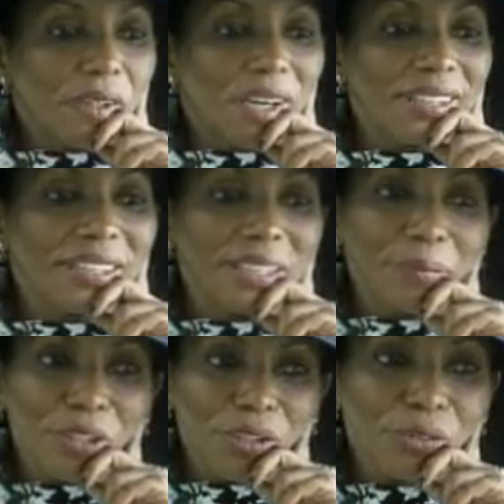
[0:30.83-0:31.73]
I see
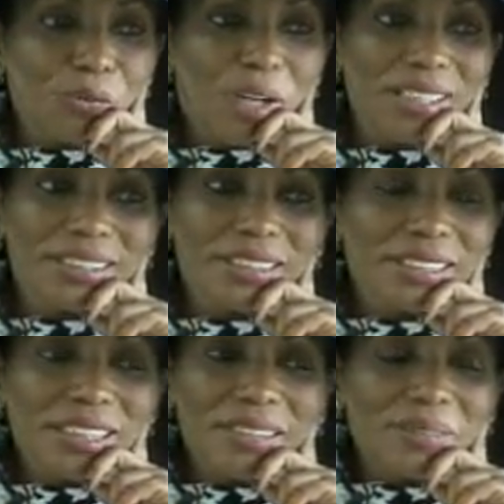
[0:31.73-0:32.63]
me I
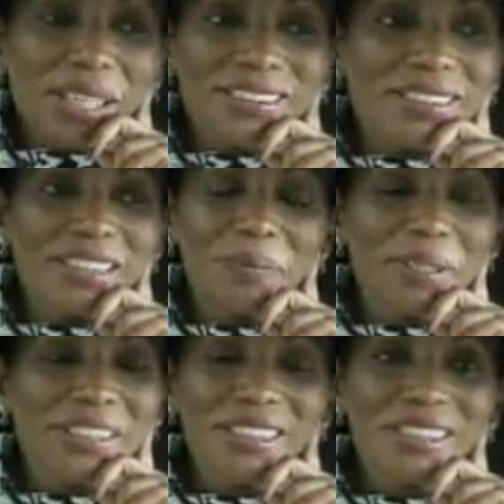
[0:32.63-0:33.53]
see me
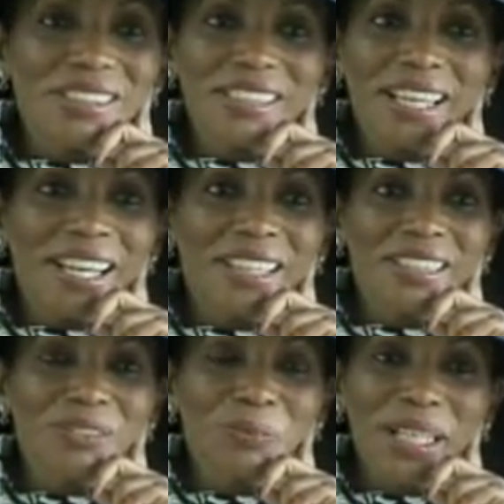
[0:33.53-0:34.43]
still singing
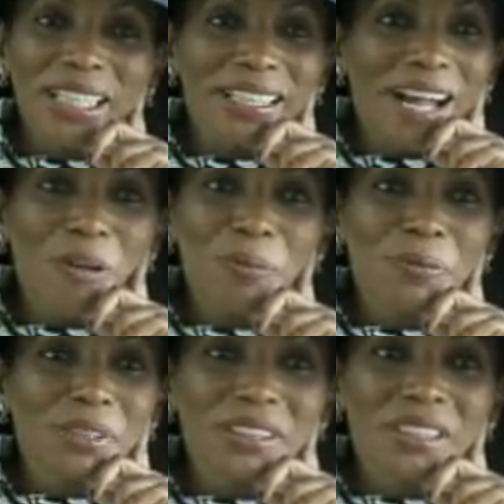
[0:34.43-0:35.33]
and making
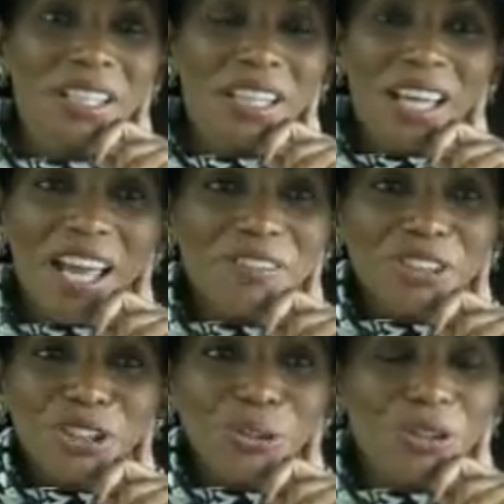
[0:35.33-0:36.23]
albums and having
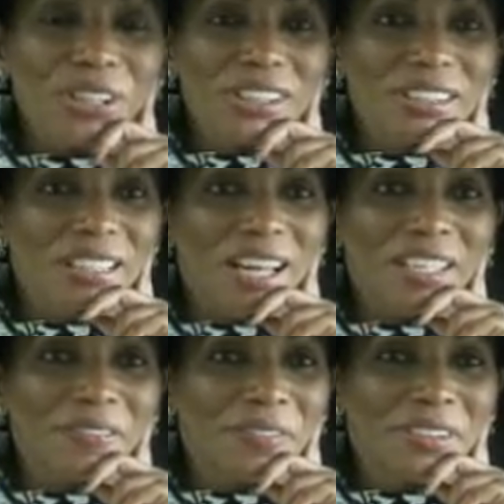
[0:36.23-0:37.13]
a glorious
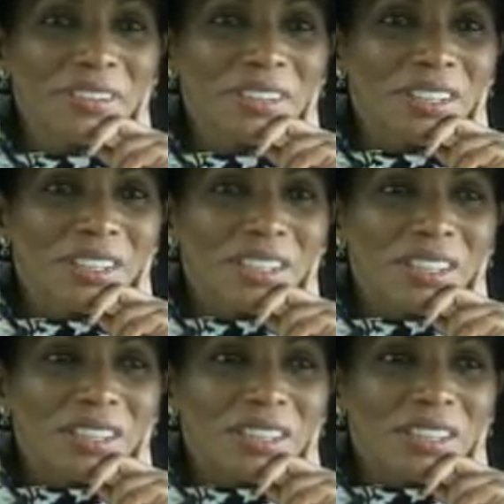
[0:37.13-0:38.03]
life, and
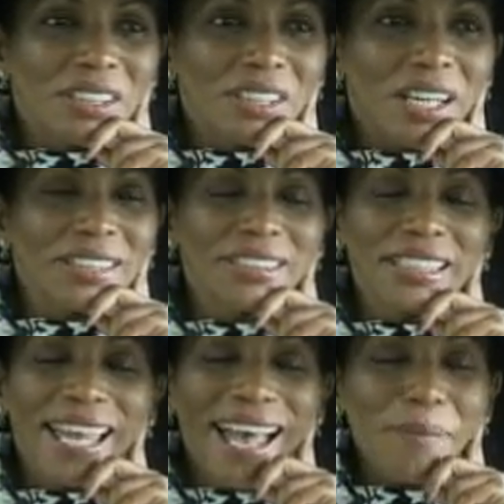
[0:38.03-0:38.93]
I see
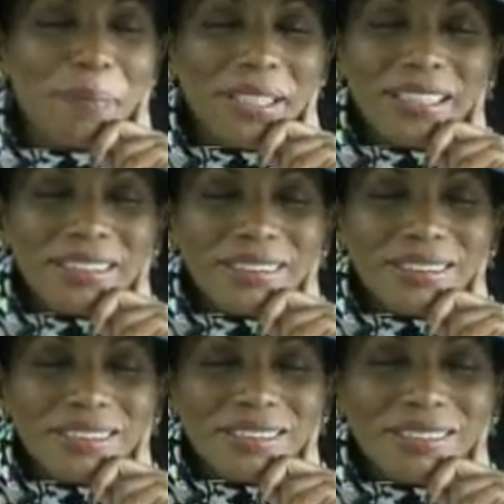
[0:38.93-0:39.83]

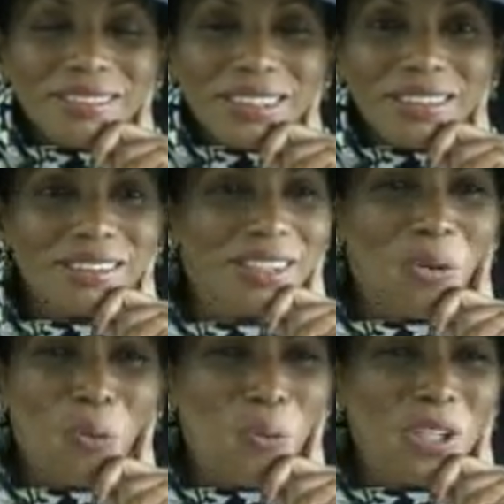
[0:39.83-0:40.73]
happiness and just
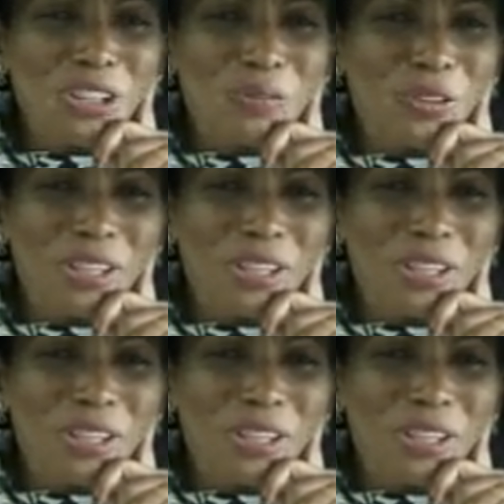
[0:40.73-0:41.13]
wonderful